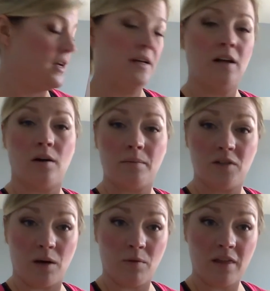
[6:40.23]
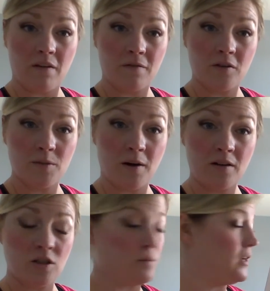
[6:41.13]
Now I'm done with that first
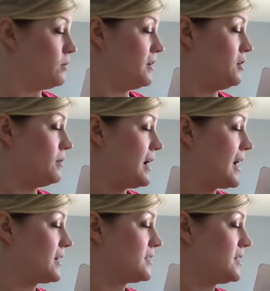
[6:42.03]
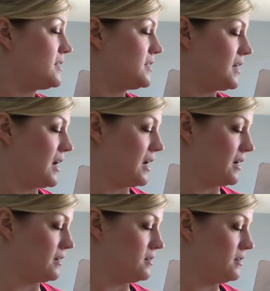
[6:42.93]
part, so we know we do X's
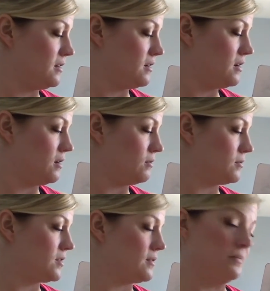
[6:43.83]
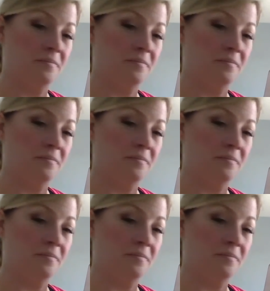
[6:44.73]
and O's.